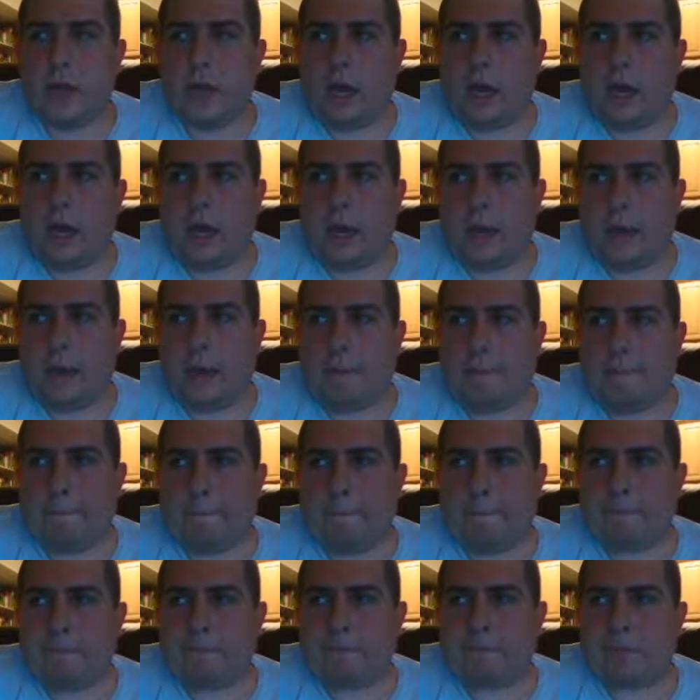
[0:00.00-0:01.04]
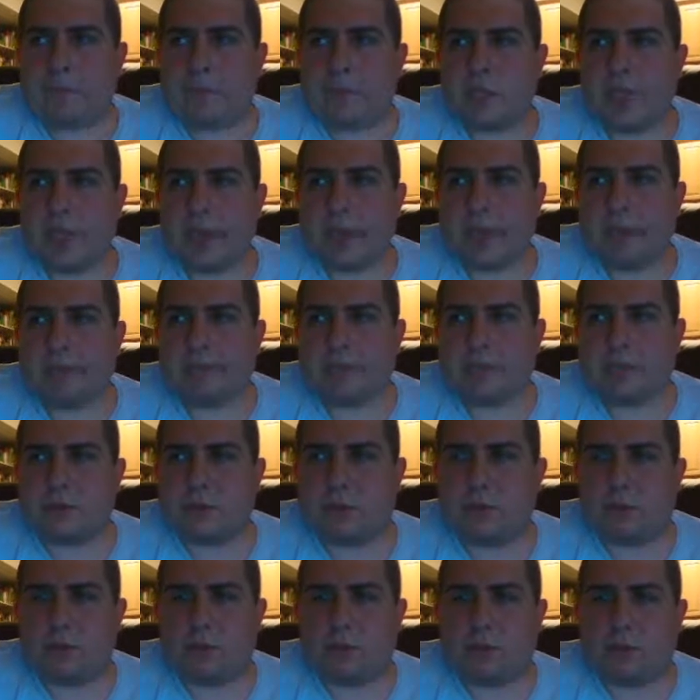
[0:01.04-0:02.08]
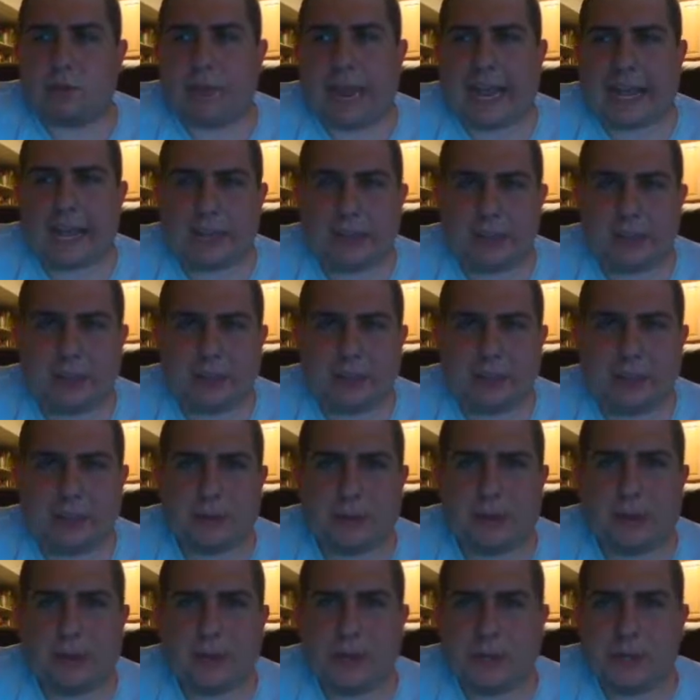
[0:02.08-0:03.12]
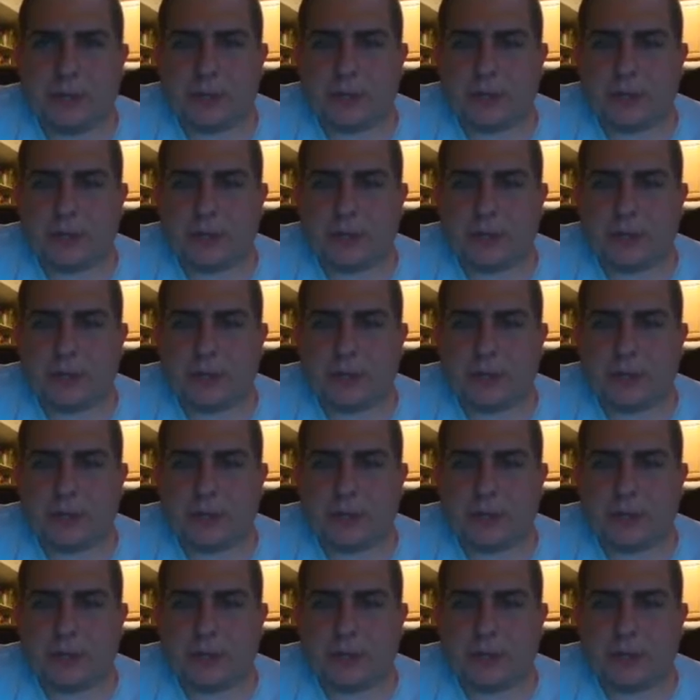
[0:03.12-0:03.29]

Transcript: Um, you have this raccoon